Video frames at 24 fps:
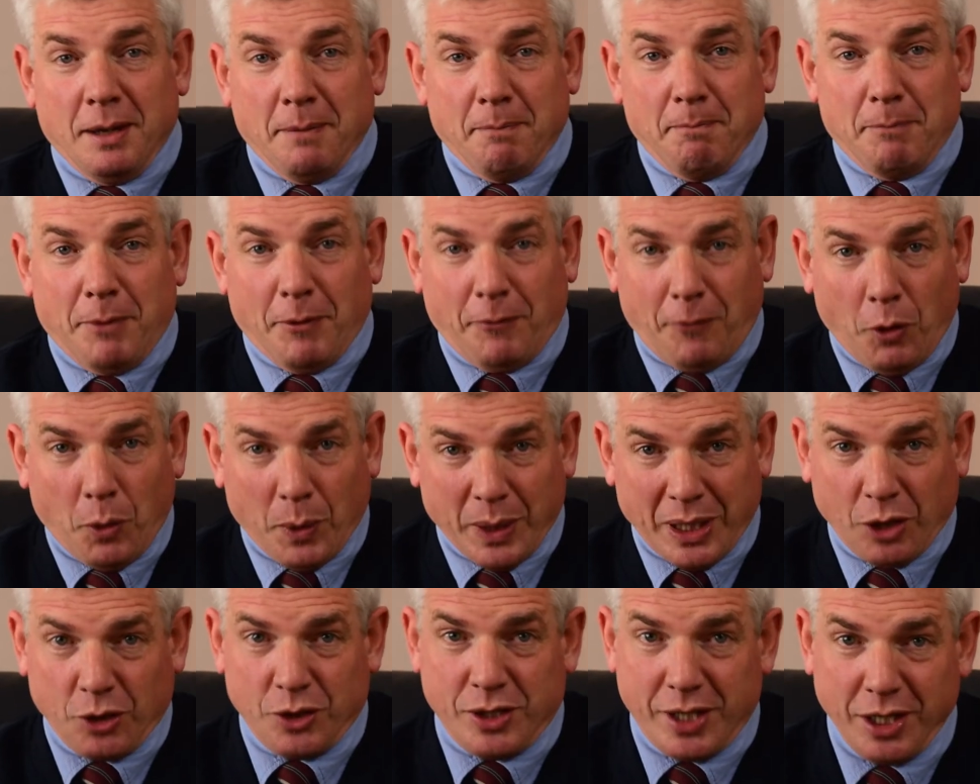Before we
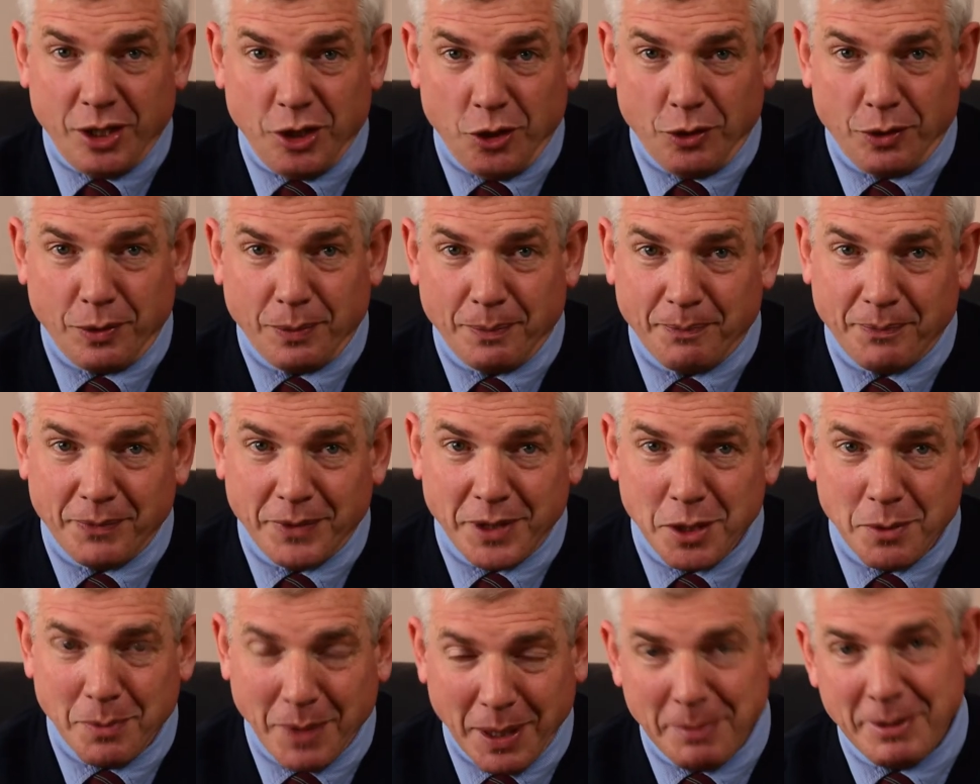continue,
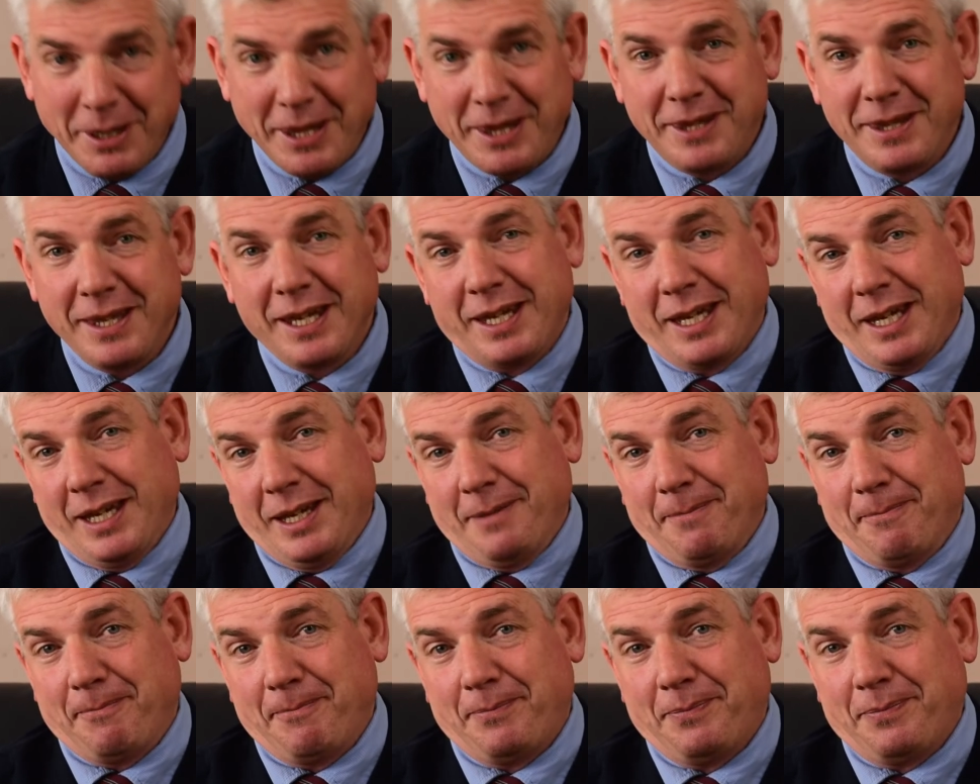you may be thinking,
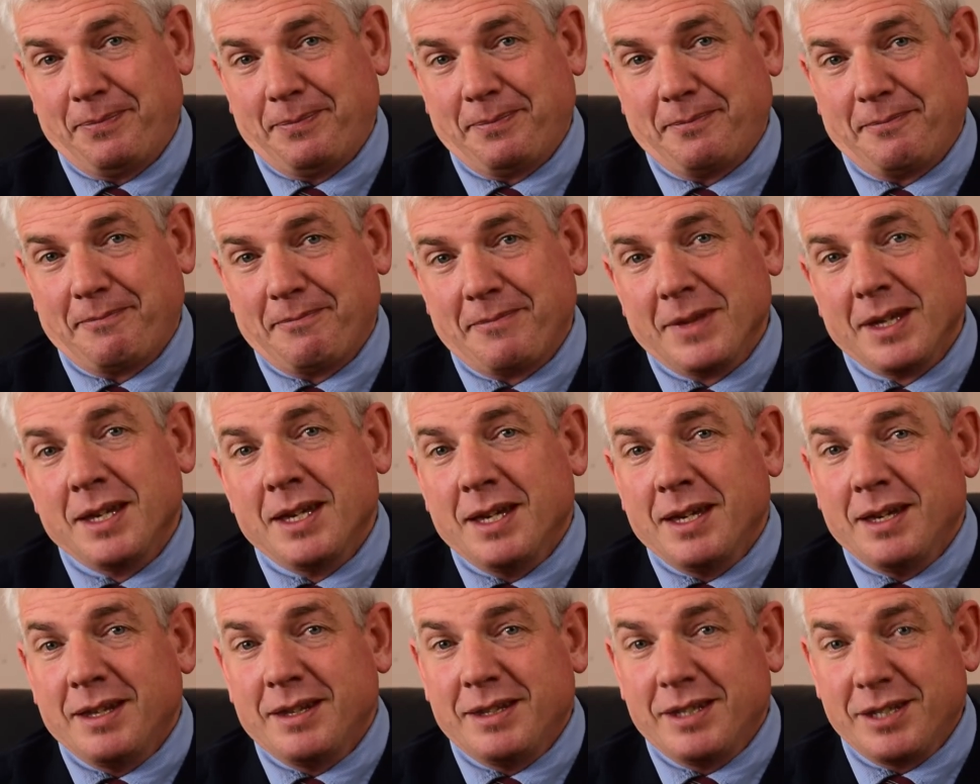
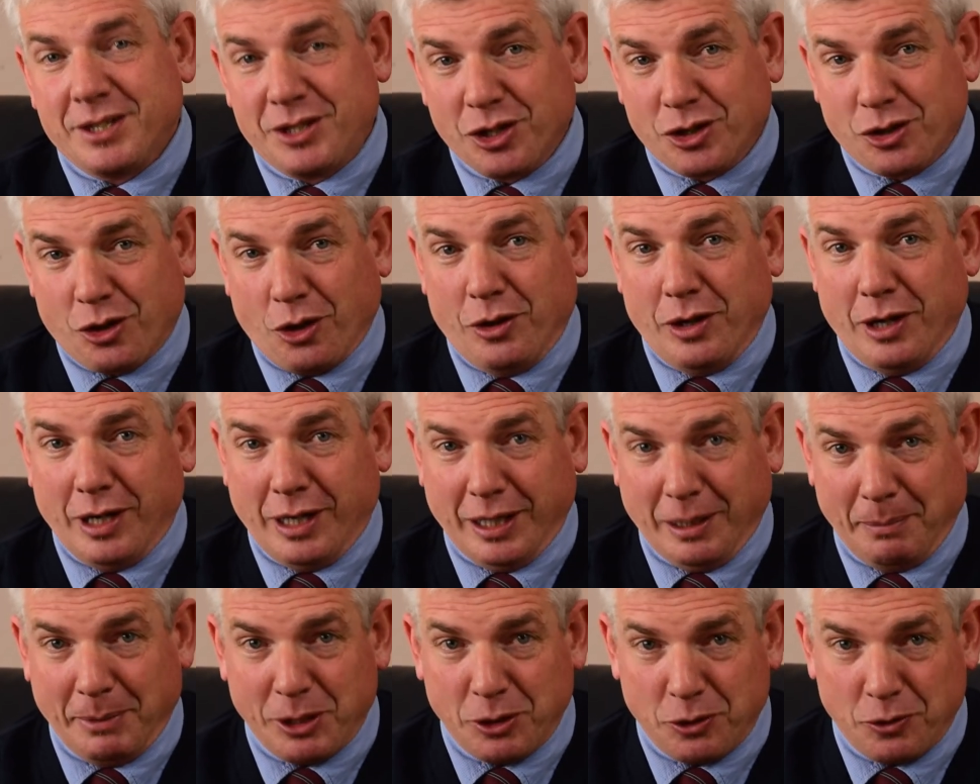this is just going a
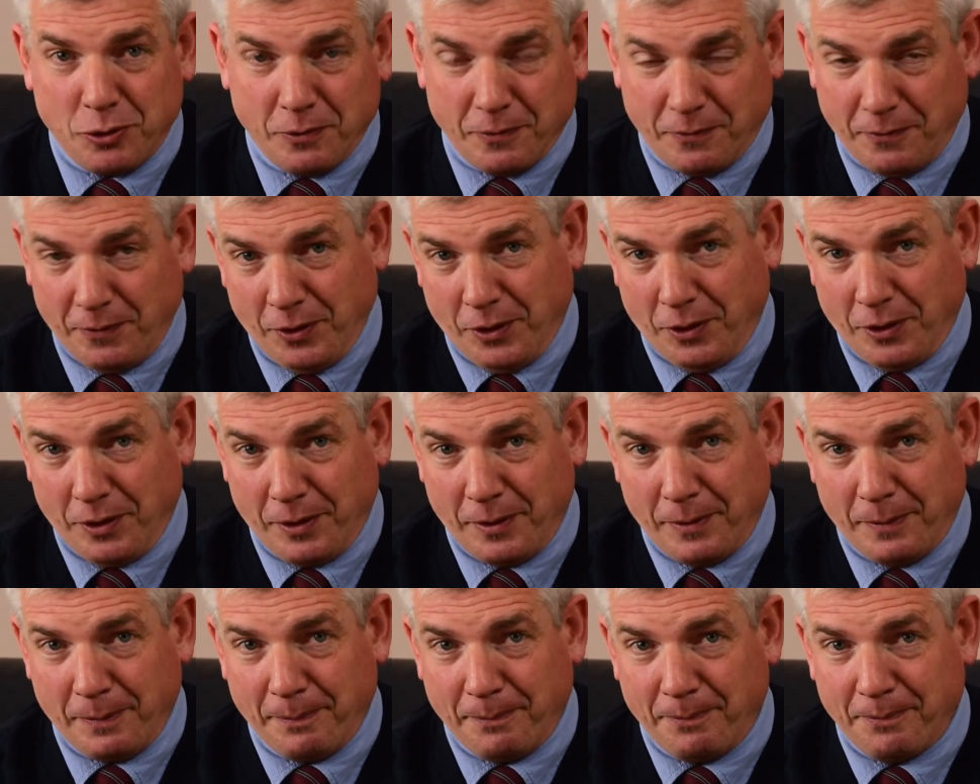little bit too far.
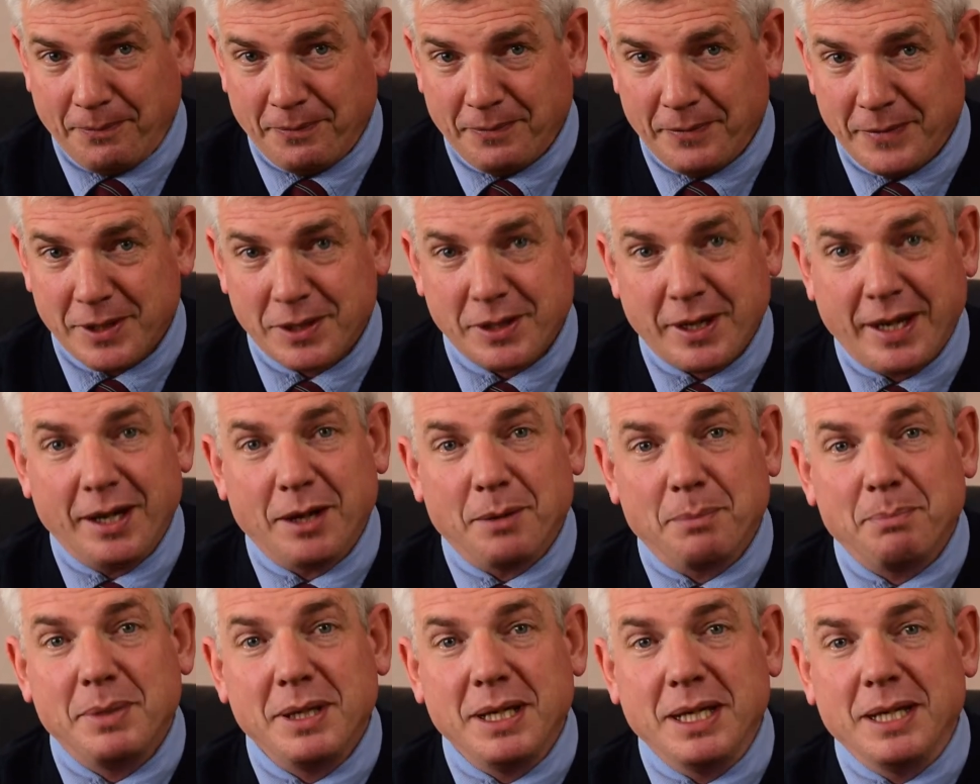This cannot
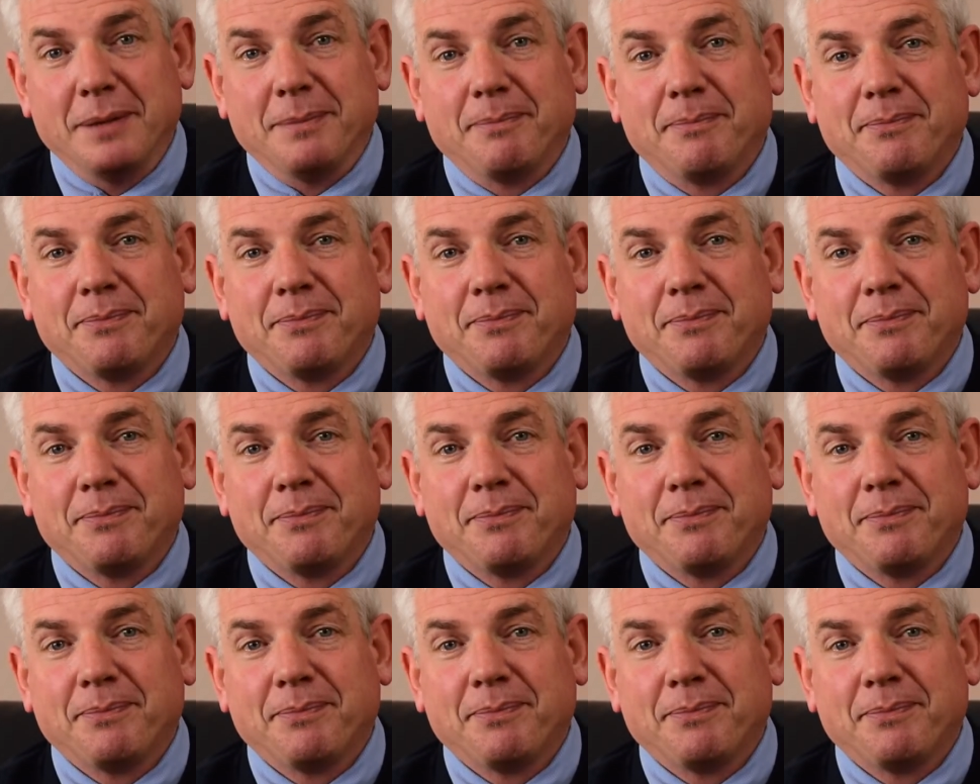be.